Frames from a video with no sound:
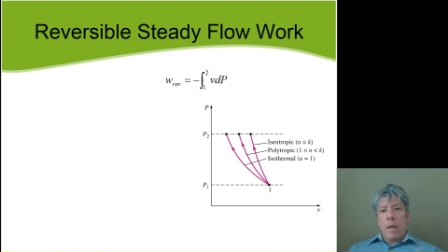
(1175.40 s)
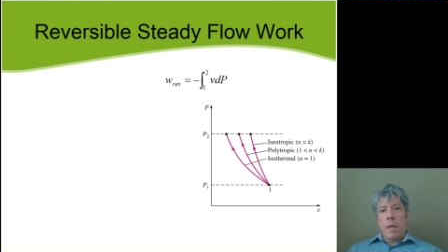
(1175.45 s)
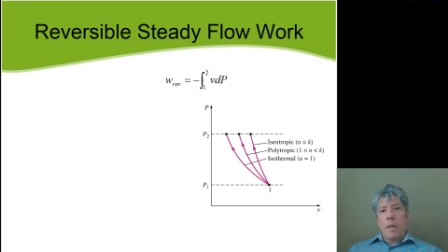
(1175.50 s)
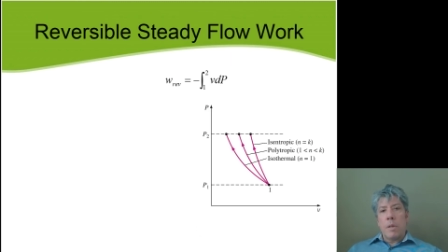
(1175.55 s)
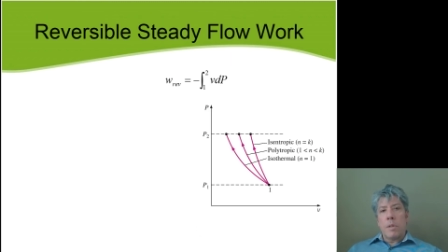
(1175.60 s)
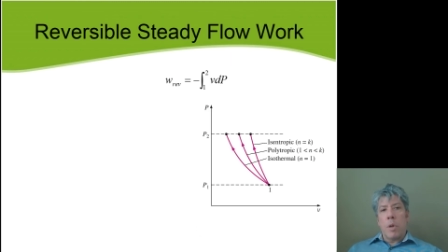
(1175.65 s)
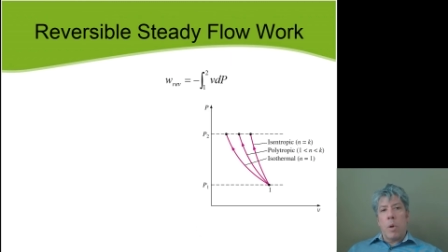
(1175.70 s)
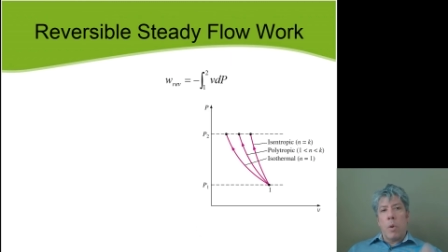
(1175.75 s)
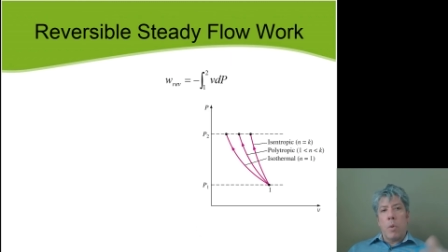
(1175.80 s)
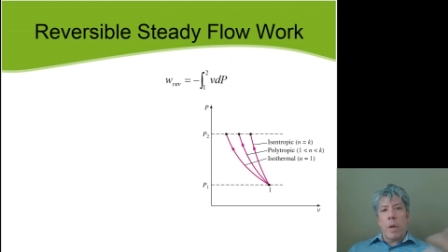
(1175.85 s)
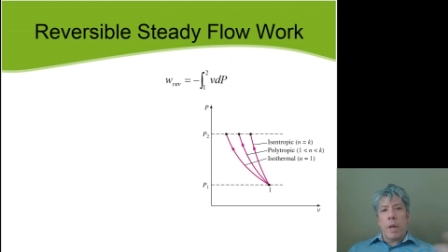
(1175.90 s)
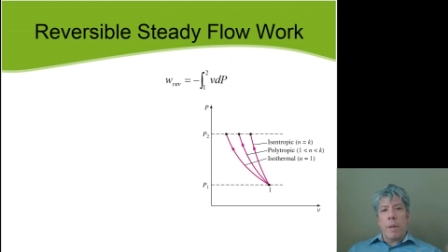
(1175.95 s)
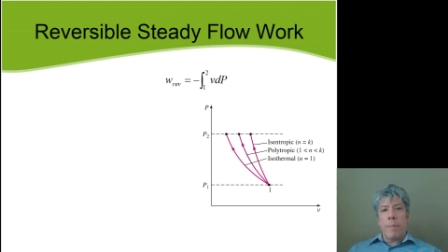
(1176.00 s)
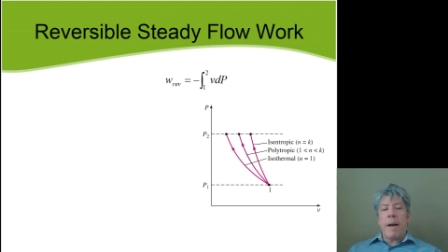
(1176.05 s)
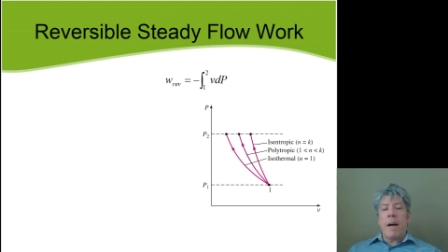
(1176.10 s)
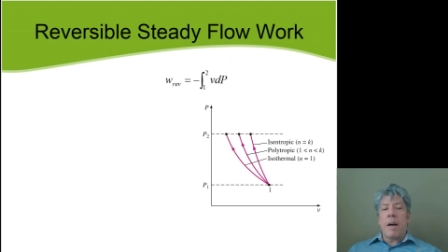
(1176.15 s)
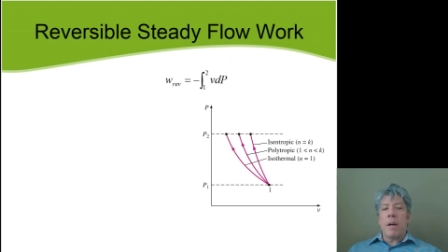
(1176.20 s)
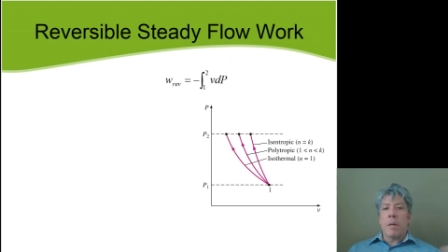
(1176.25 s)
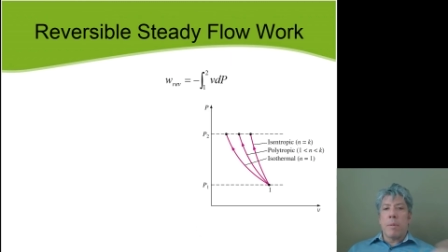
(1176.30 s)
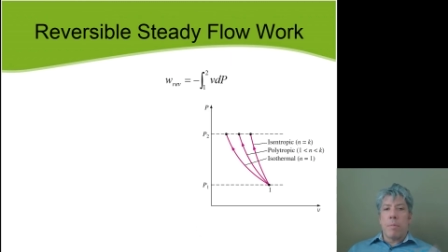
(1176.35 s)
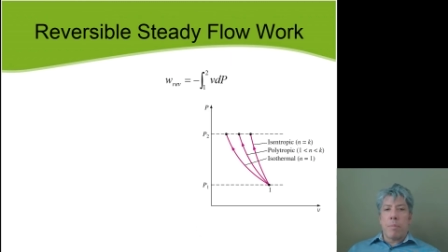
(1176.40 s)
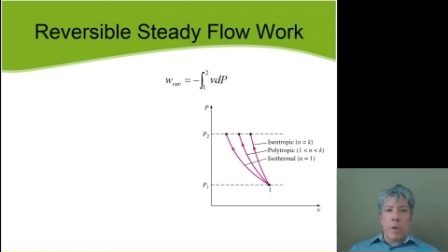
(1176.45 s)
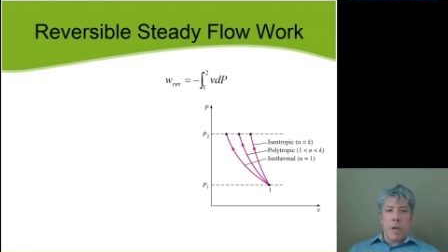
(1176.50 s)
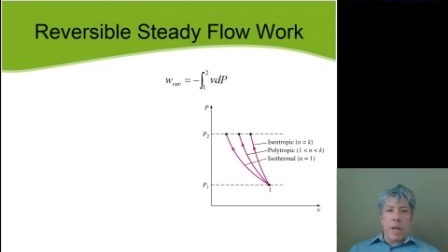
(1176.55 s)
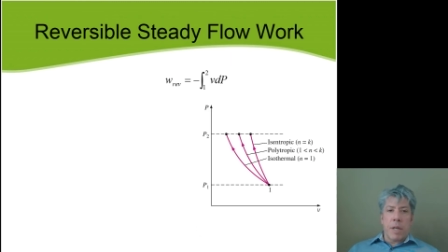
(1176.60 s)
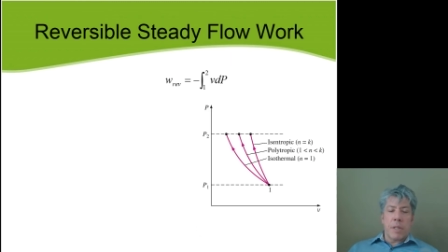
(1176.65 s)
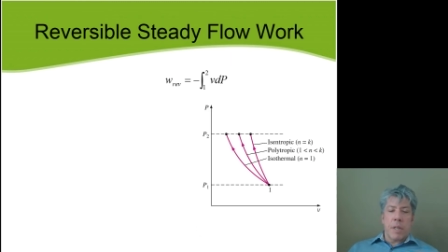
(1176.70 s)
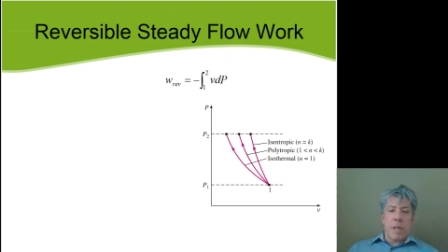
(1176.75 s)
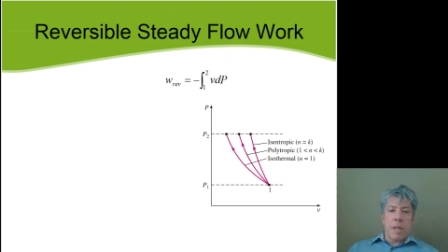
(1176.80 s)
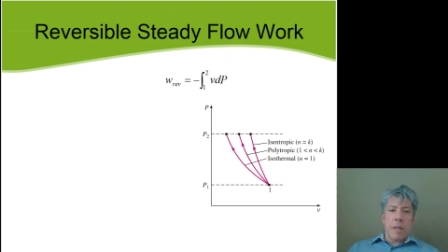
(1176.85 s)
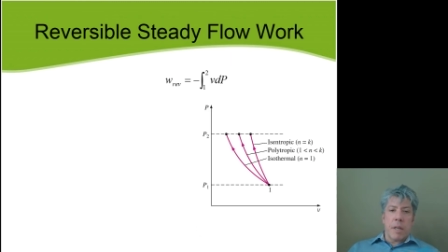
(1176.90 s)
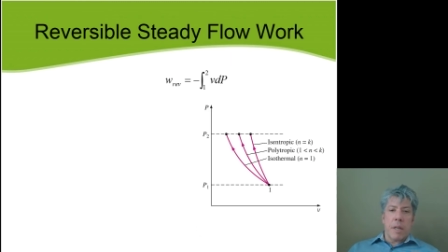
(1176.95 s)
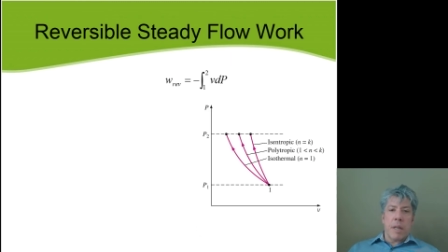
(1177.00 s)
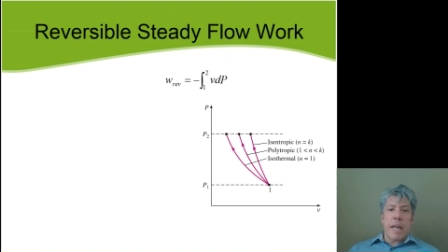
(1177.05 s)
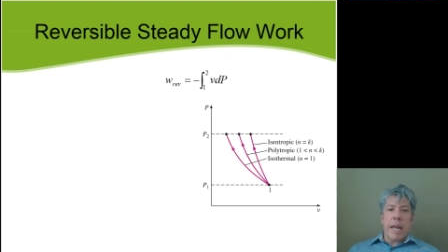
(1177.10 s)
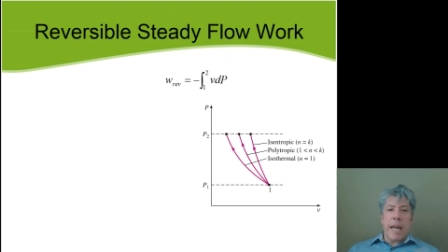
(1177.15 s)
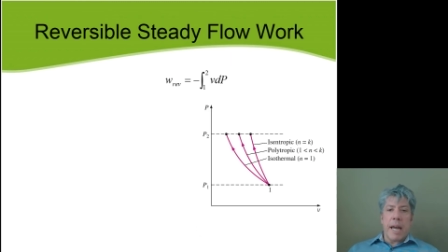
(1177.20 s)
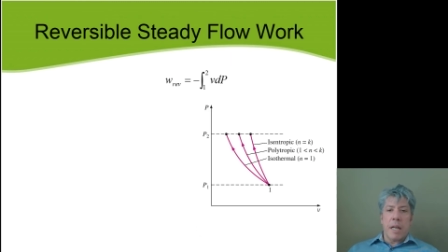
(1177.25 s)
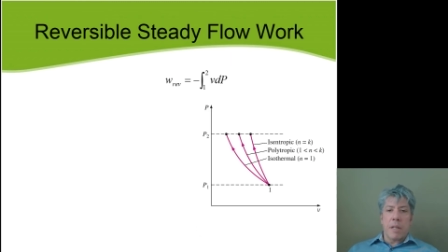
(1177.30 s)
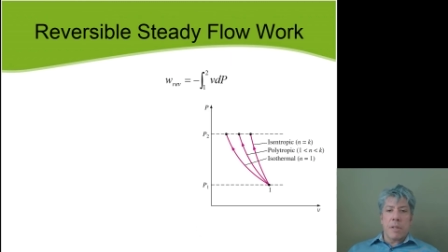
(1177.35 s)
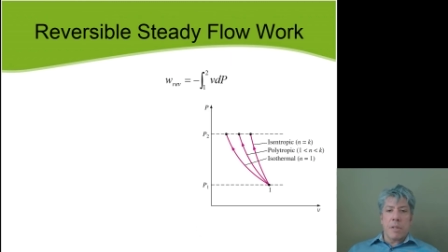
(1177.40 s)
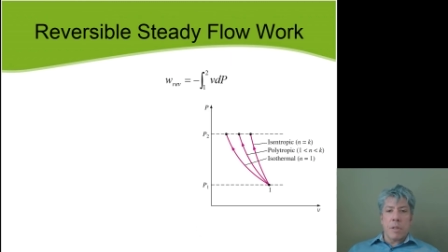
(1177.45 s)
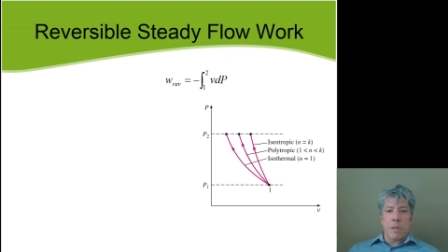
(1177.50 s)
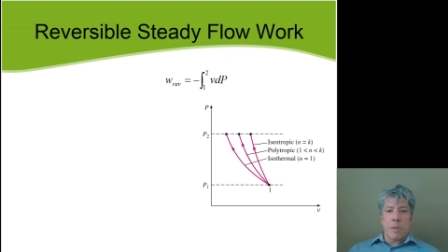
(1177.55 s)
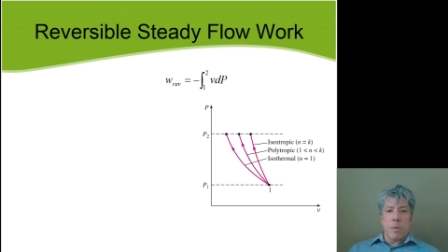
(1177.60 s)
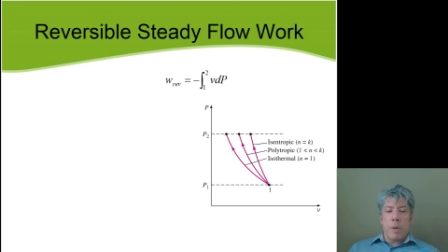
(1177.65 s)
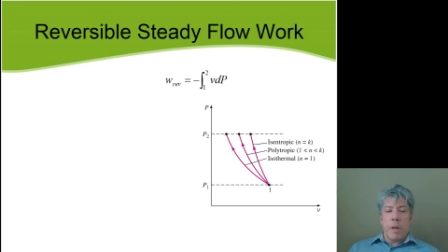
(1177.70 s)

So what about compressing gases?